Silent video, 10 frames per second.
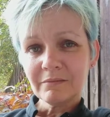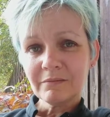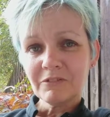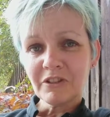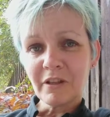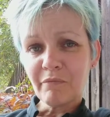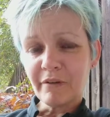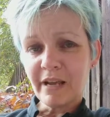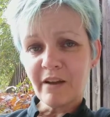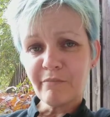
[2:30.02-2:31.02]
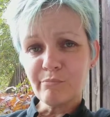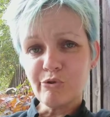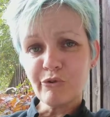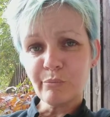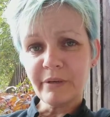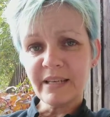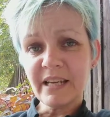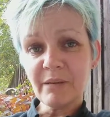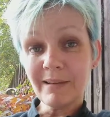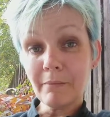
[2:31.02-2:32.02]
so that if we have more than we
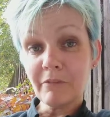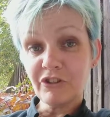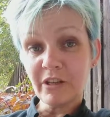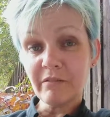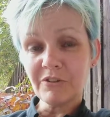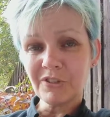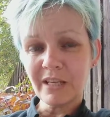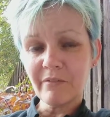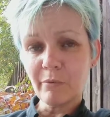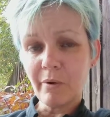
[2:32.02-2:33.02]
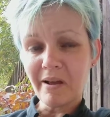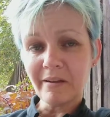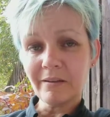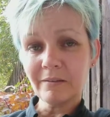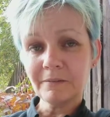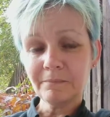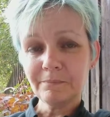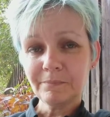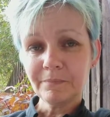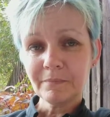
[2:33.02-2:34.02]
need, we can be generous and give away.
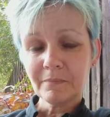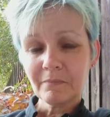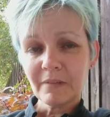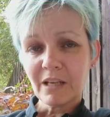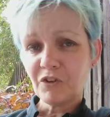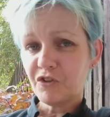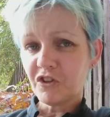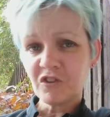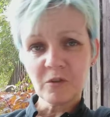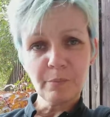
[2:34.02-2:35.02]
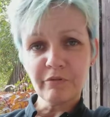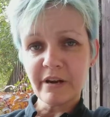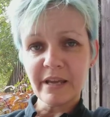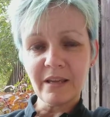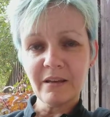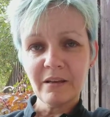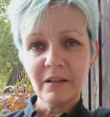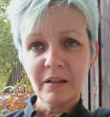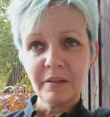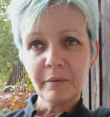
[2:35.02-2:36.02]
And just to pray
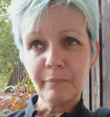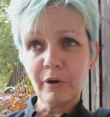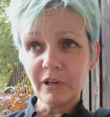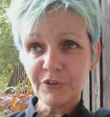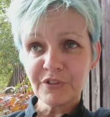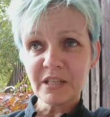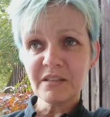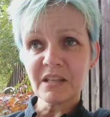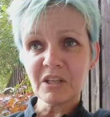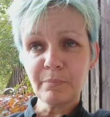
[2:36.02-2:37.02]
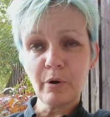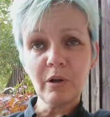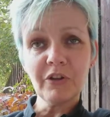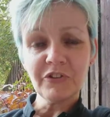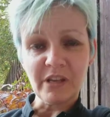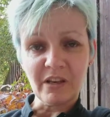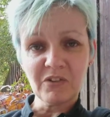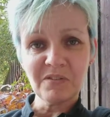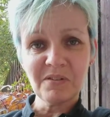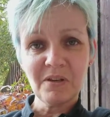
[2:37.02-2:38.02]
that policies and
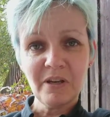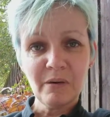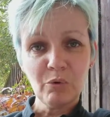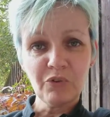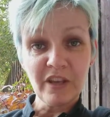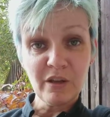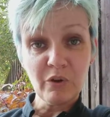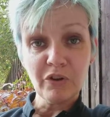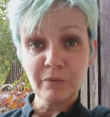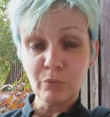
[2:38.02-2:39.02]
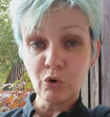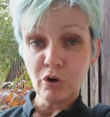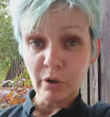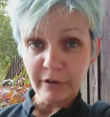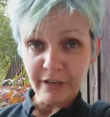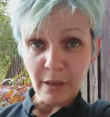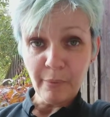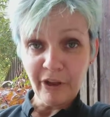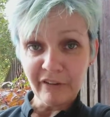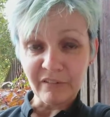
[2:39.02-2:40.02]
politics will take on a more godly
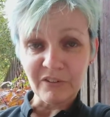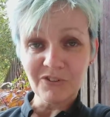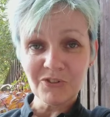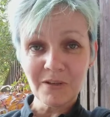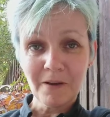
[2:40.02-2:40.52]
appearance,